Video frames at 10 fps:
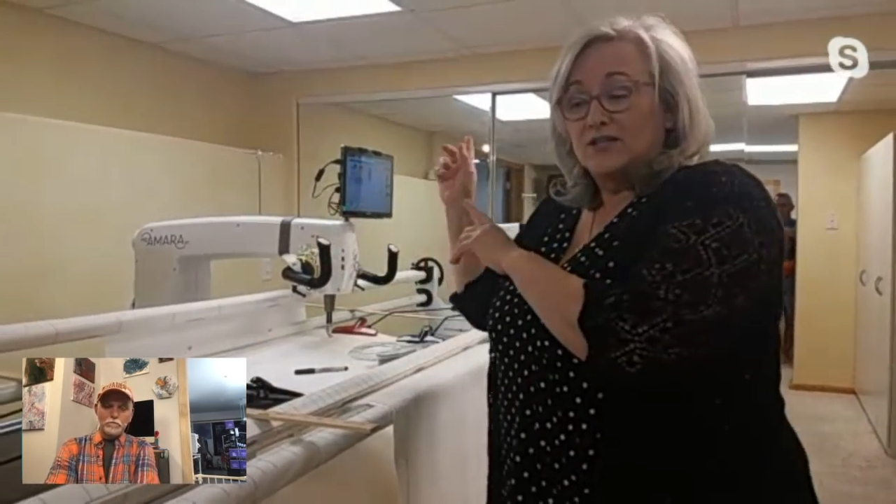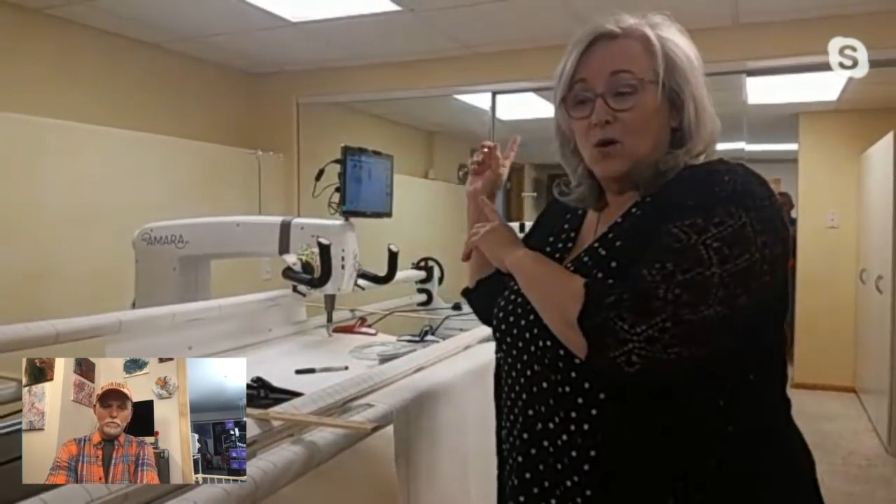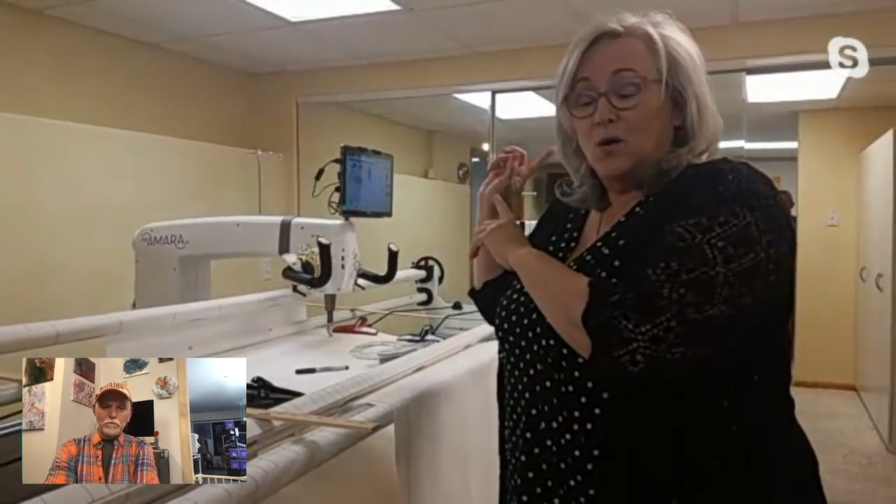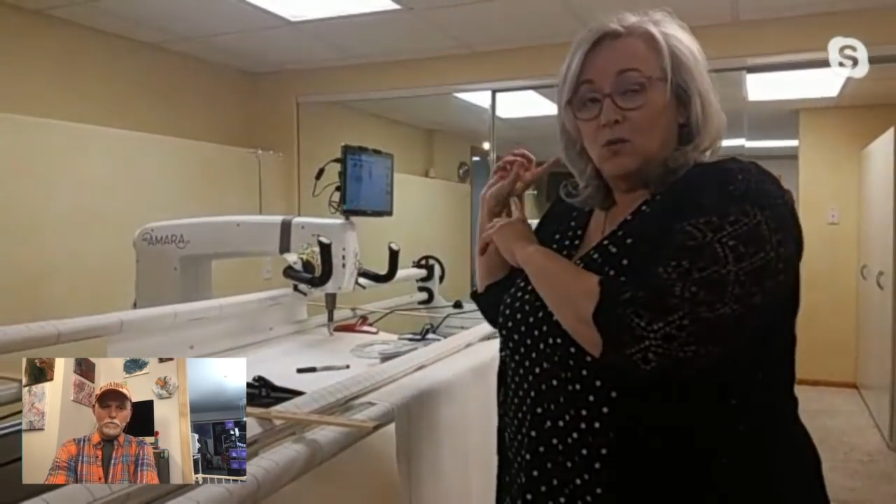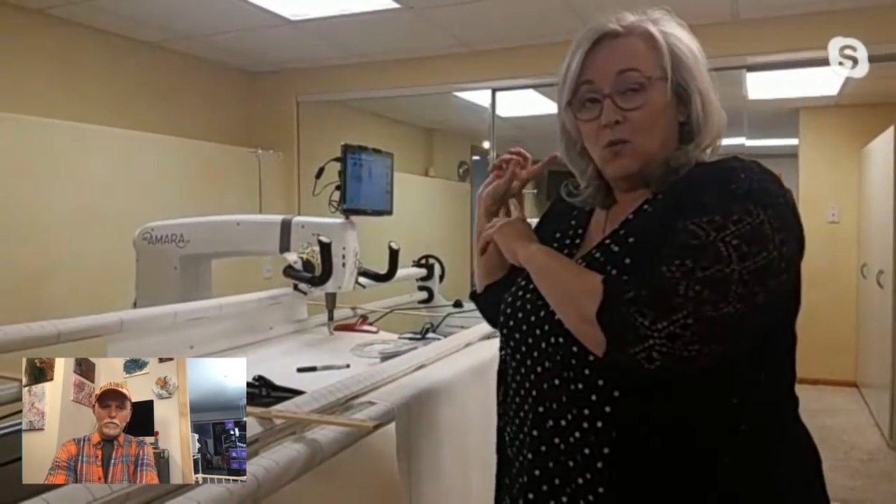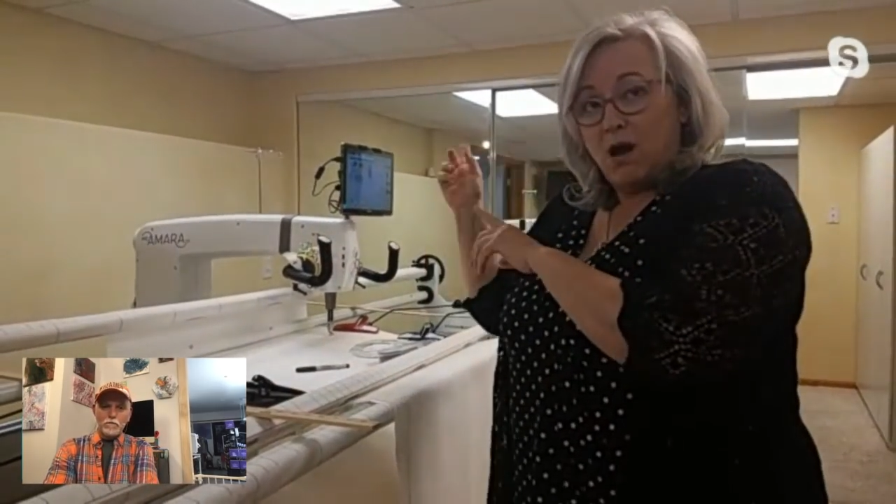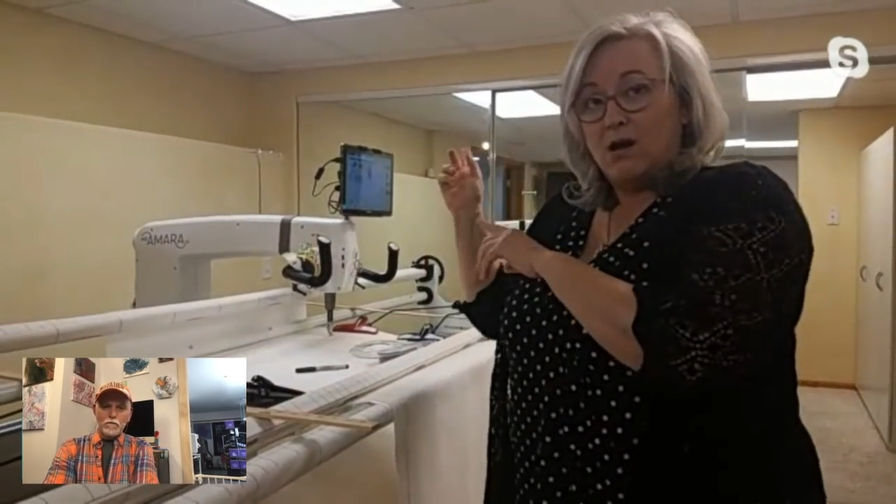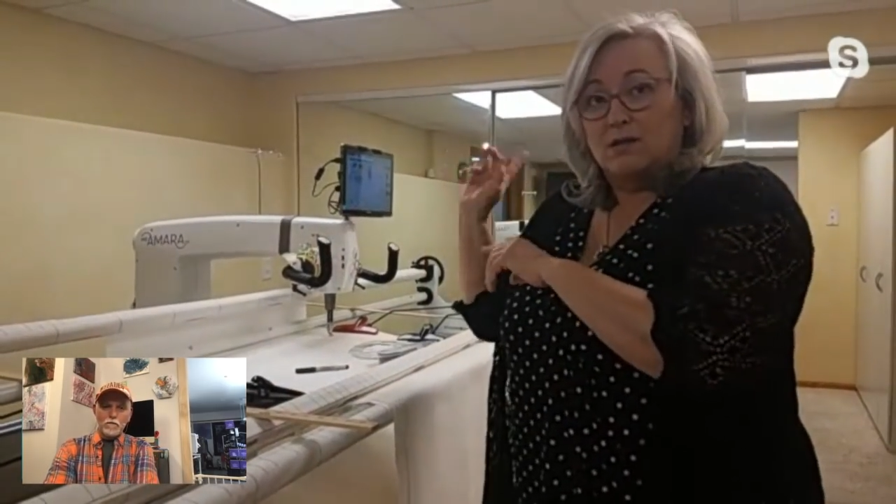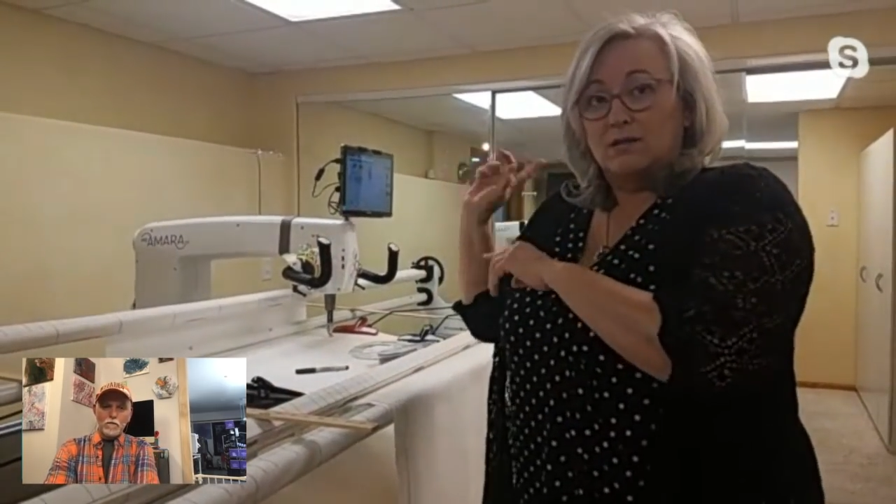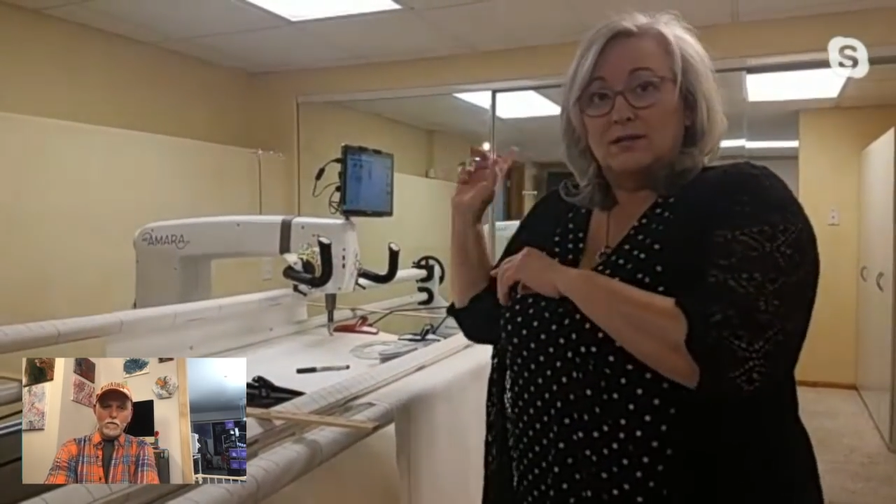whole
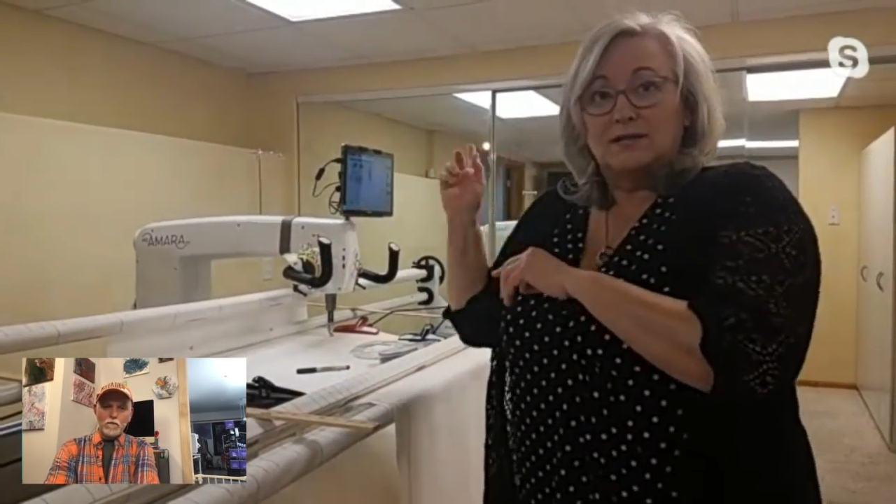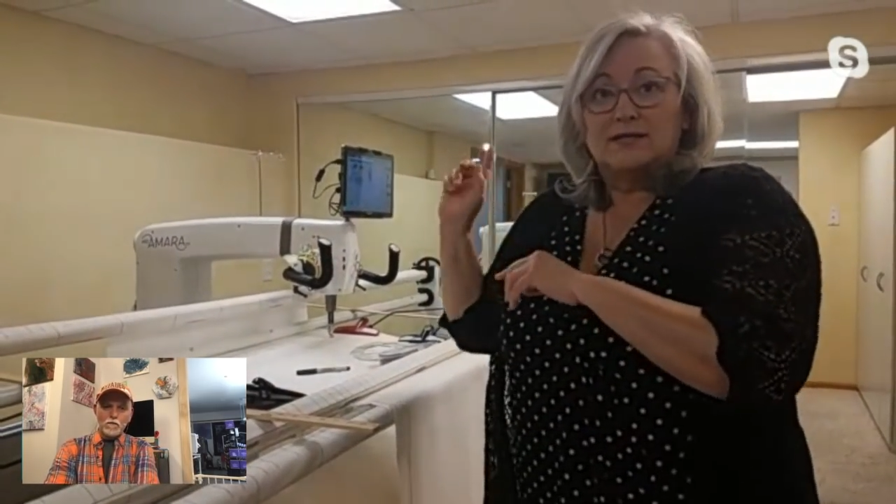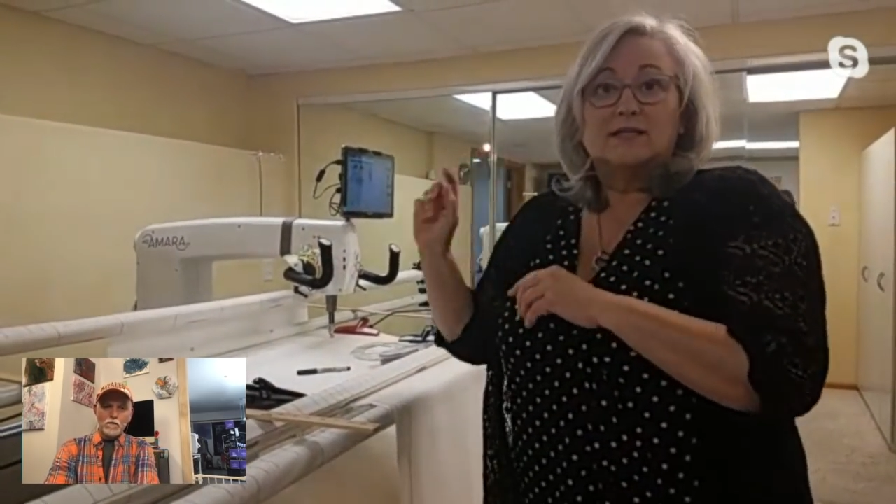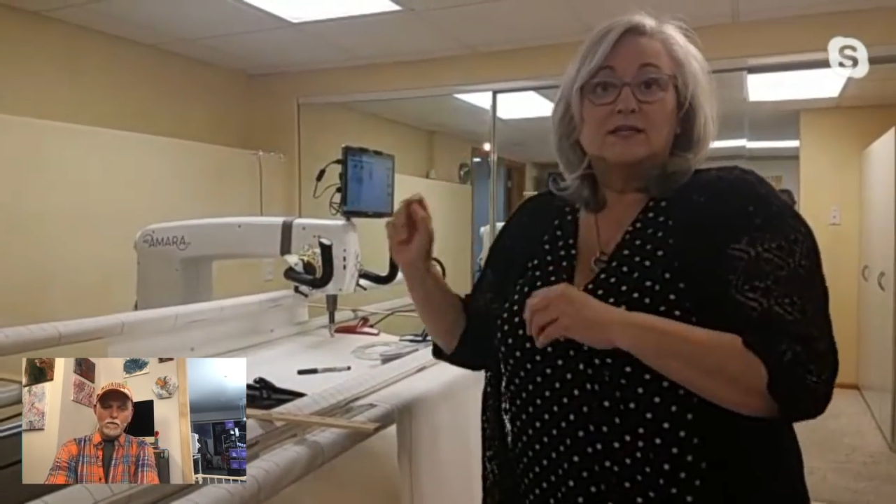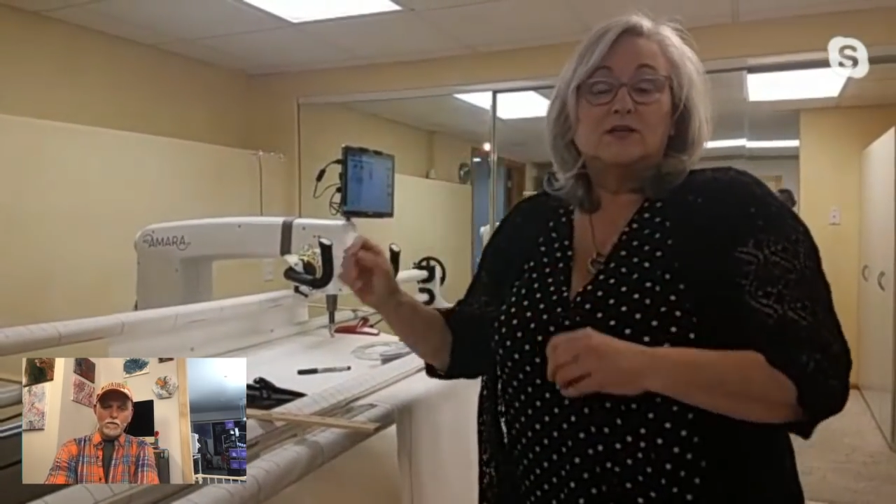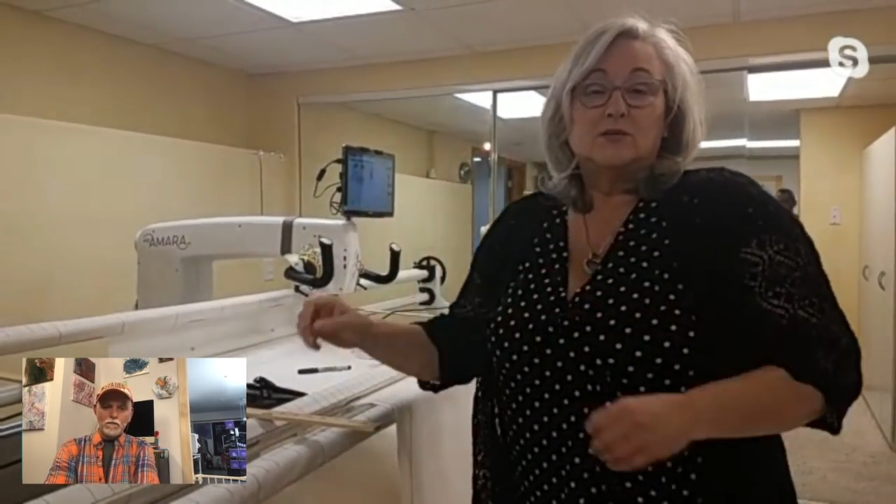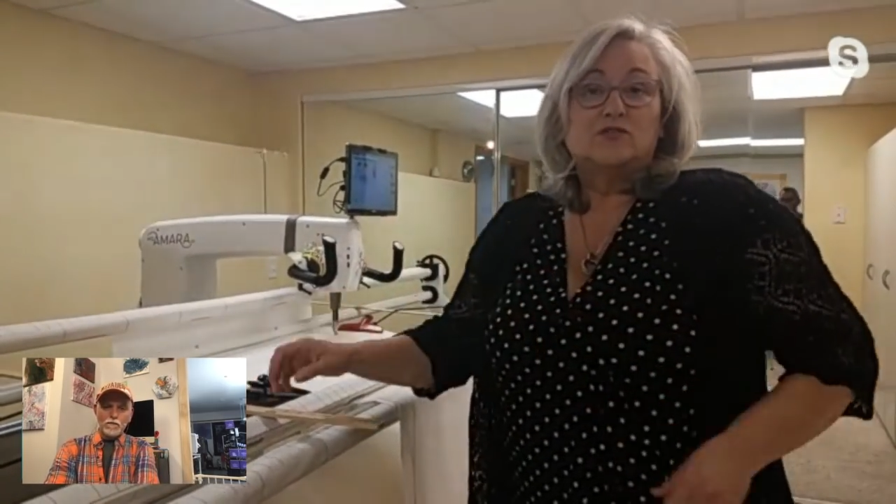wall is a huge